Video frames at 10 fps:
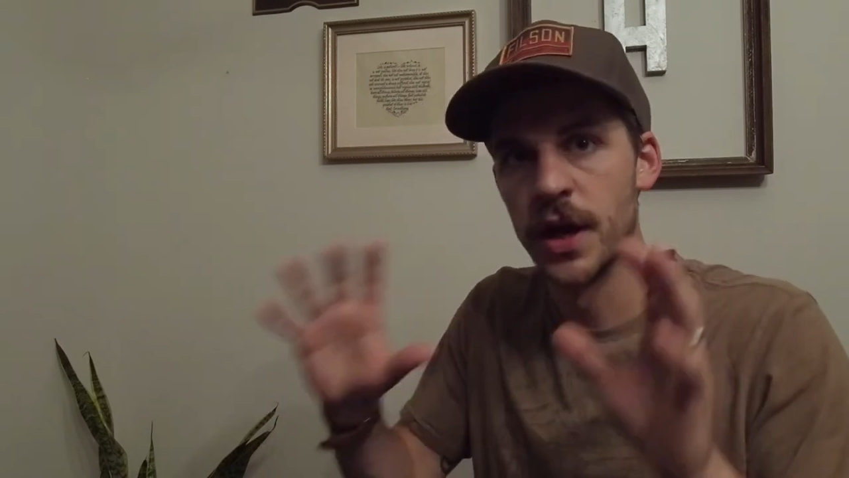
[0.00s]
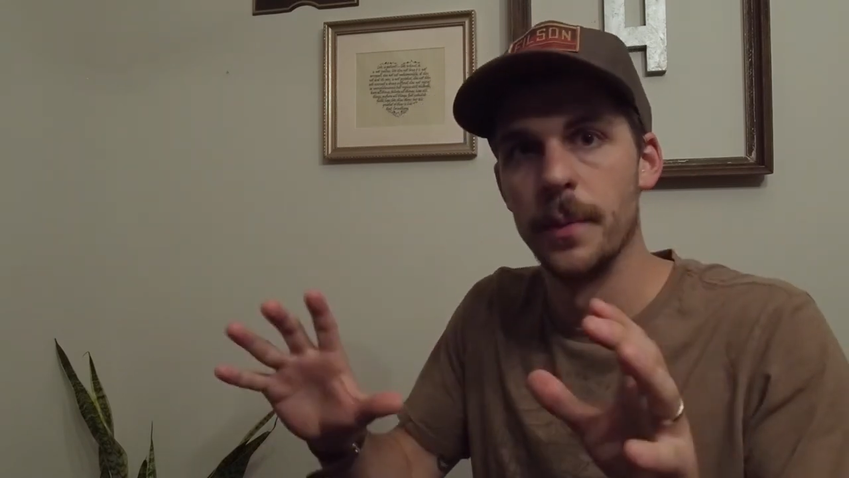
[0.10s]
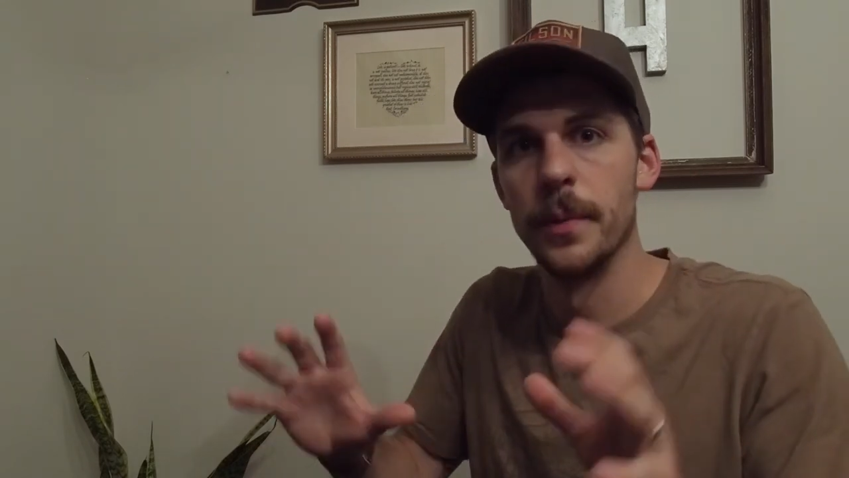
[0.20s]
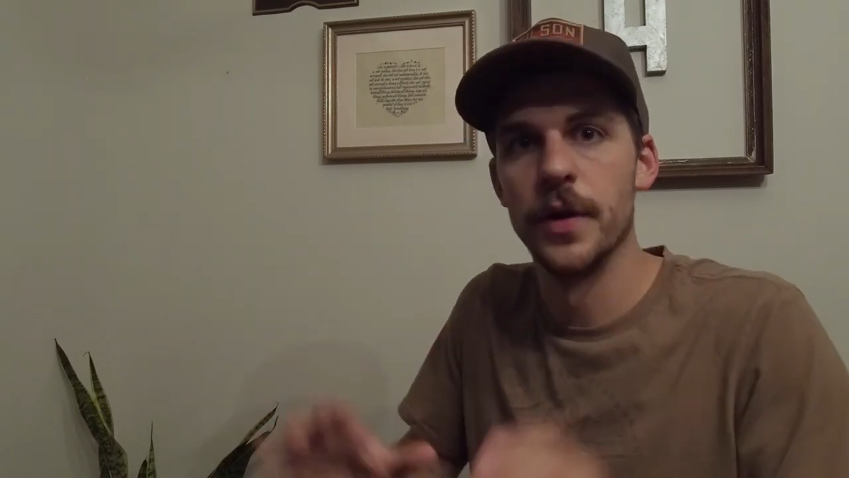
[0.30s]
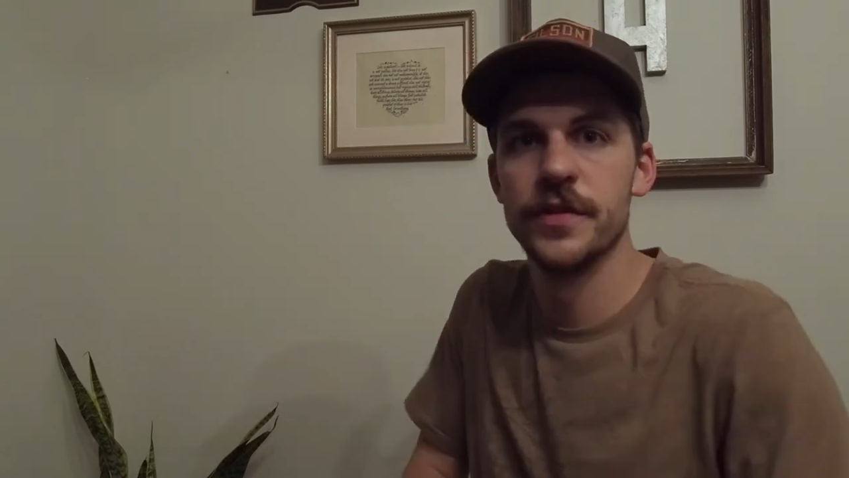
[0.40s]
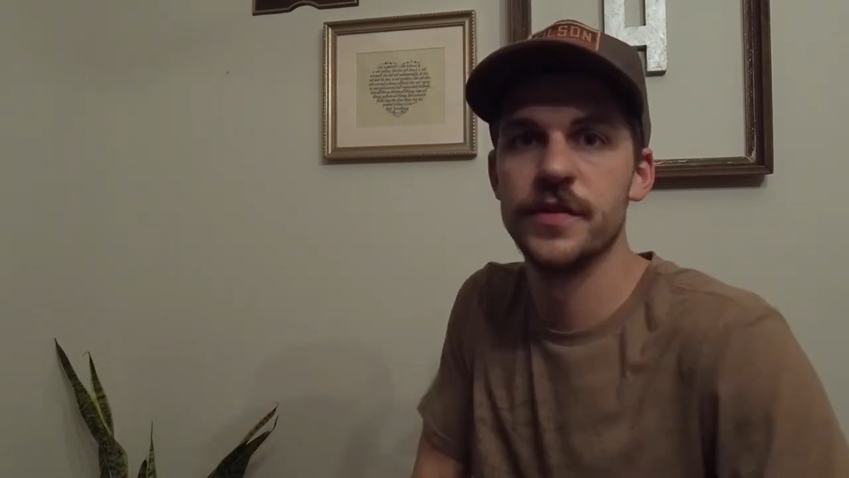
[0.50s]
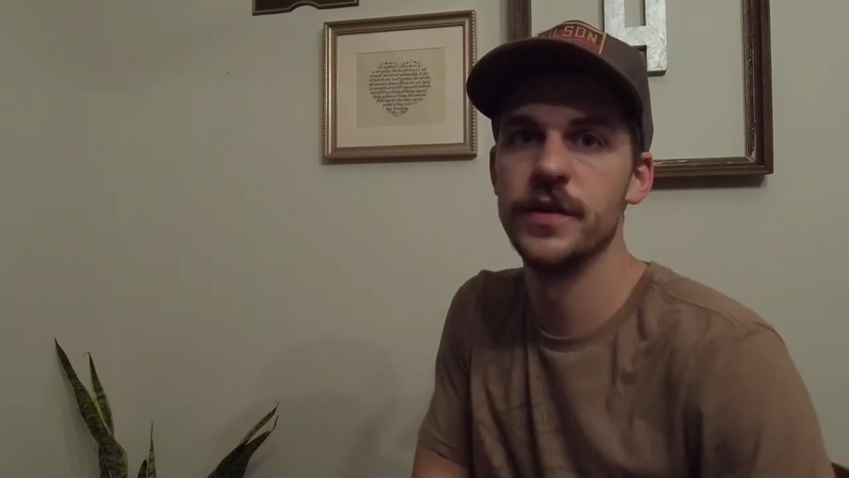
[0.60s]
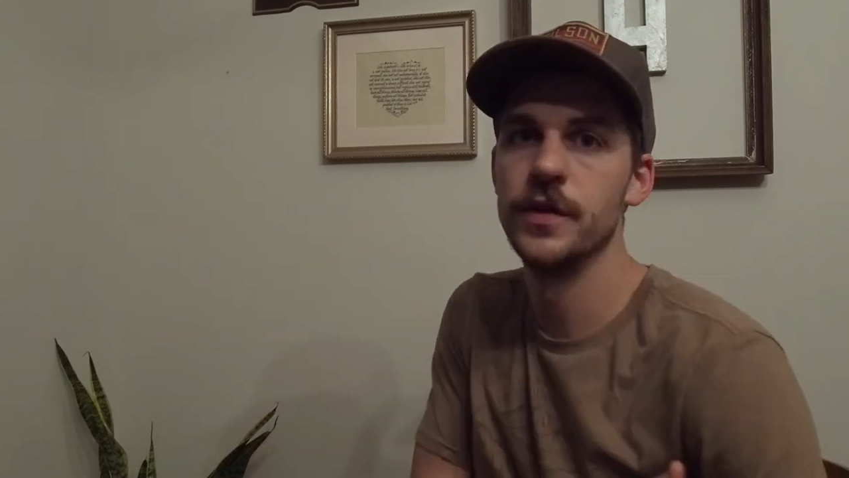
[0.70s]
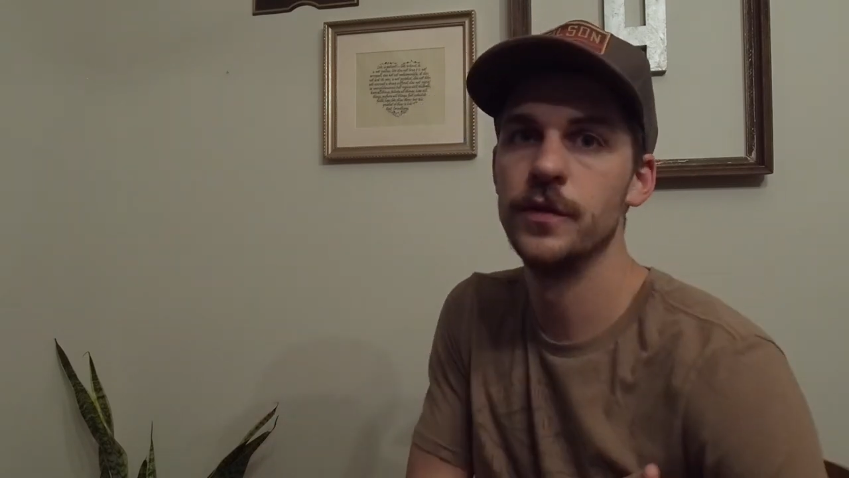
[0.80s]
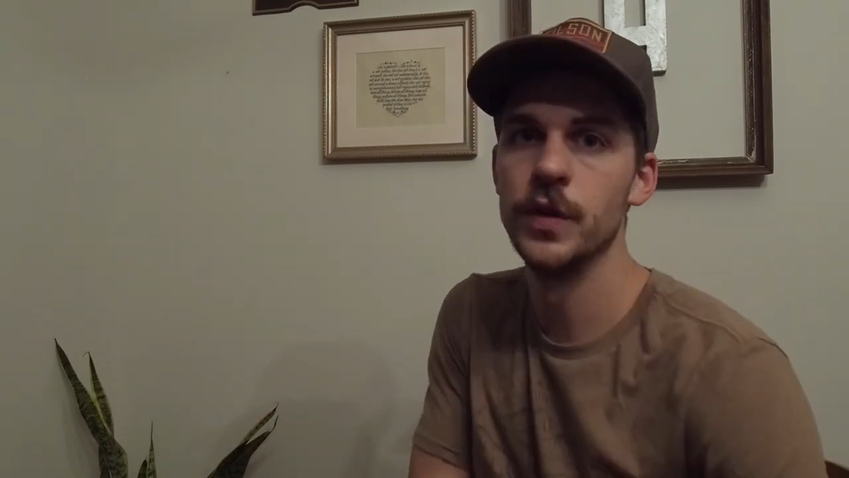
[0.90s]
immerse
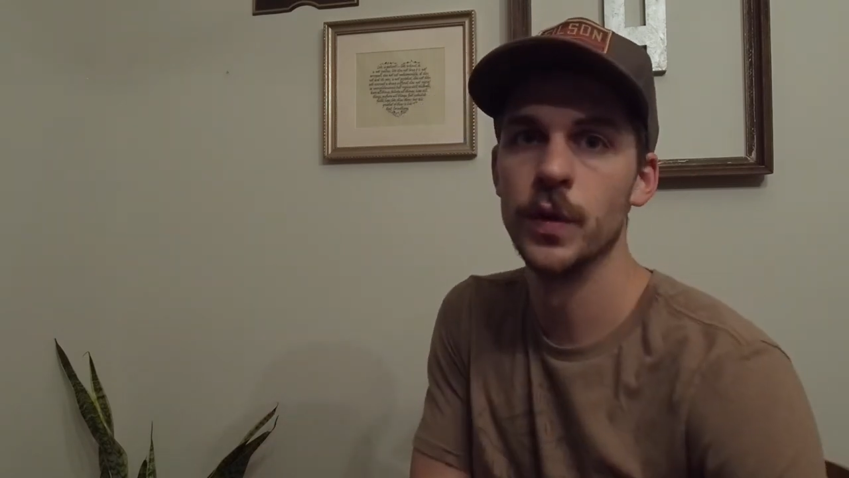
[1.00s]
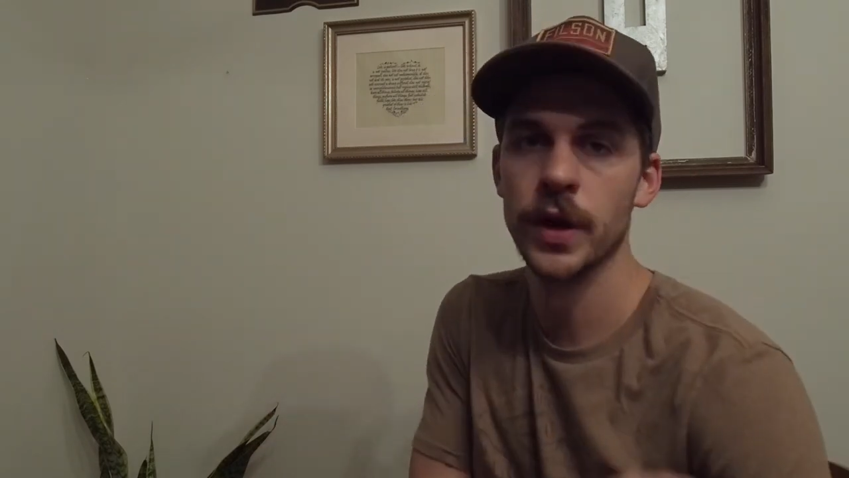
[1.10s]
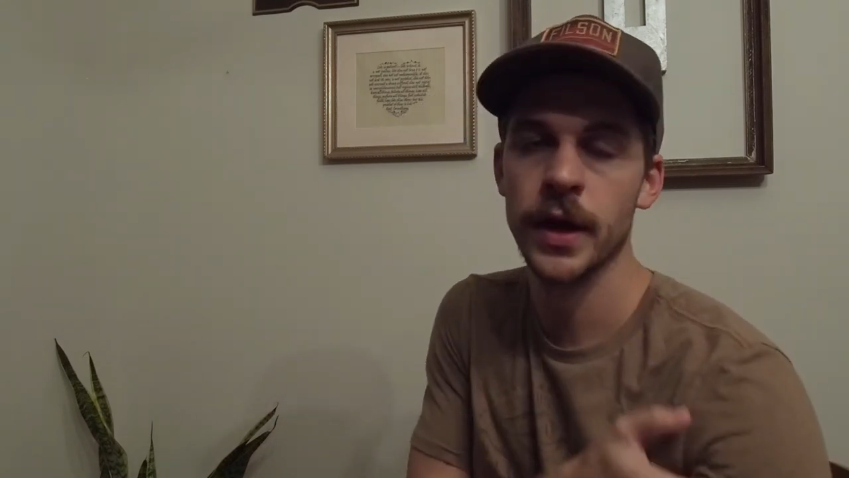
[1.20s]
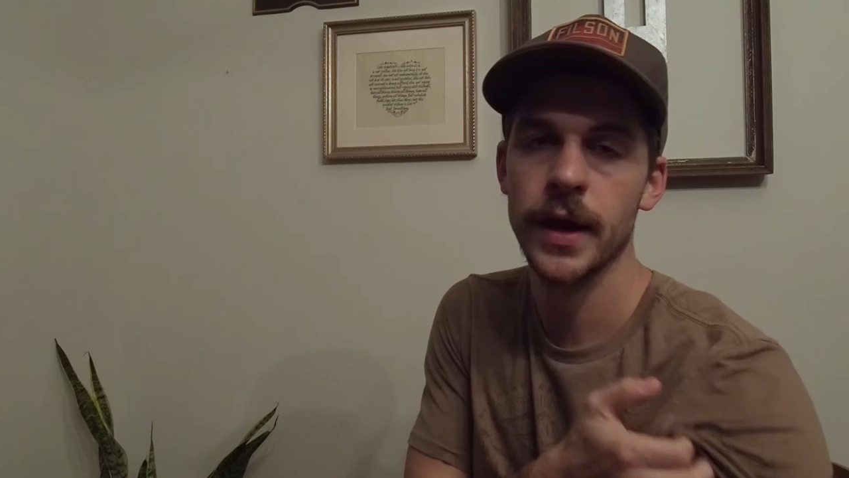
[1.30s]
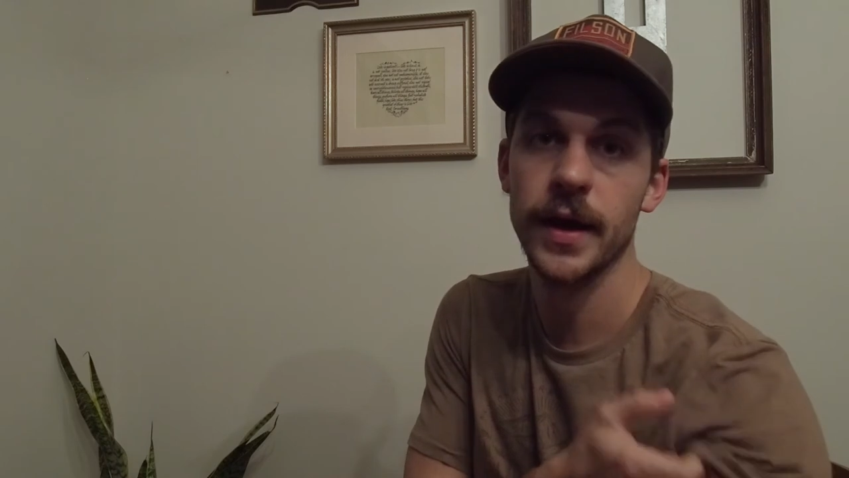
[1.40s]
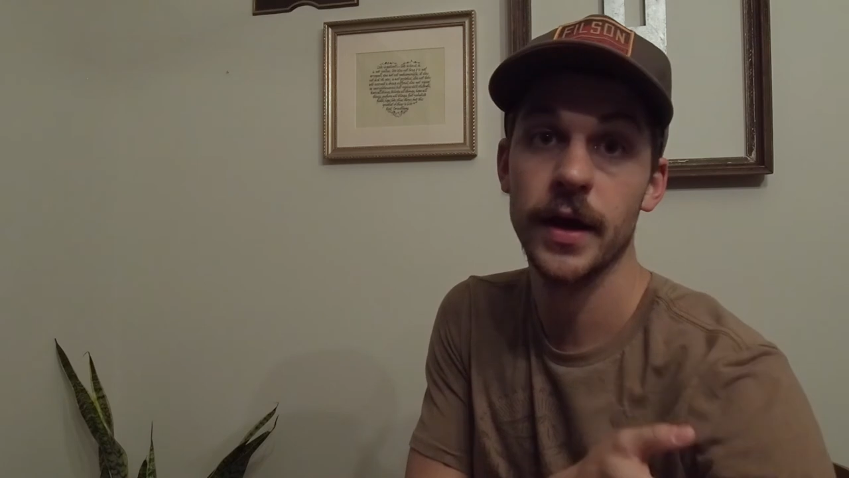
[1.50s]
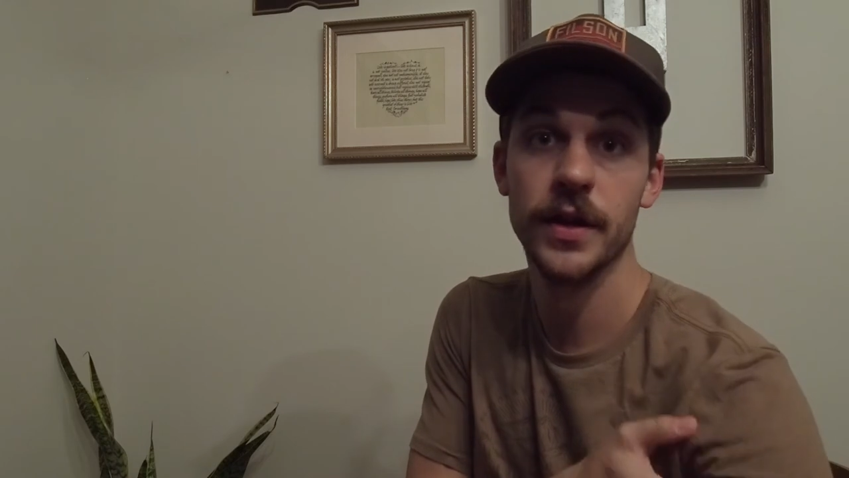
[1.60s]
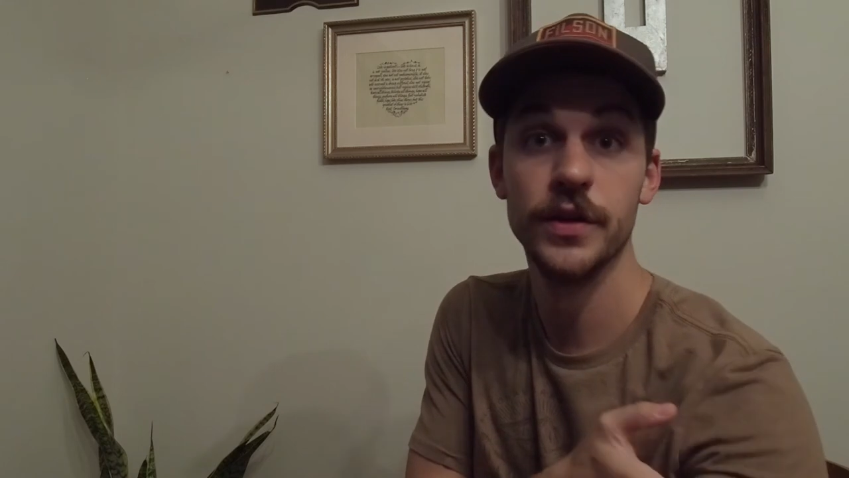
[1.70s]
the viewer uh,